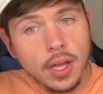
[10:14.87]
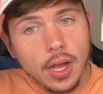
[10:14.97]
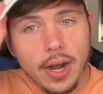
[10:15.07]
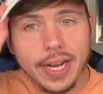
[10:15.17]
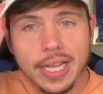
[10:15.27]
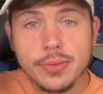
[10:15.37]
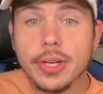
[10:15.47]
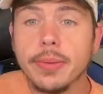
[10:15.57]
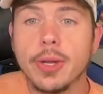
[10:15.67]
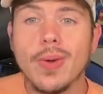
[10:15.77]
All right, guys, we're going
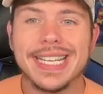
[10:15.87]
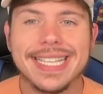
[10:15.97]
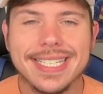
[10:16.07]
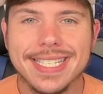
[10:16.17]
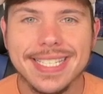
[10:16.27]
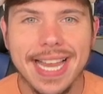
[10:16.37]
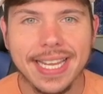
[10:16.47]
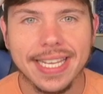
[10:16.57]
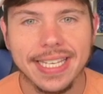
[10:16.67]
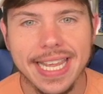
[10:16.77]
to be going
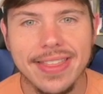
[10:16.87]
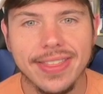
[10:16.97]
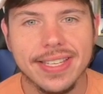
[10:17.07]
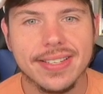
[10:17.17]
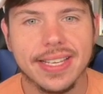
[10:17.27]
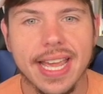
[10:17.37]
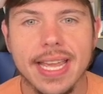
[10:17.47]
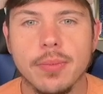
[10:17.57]
second in this game.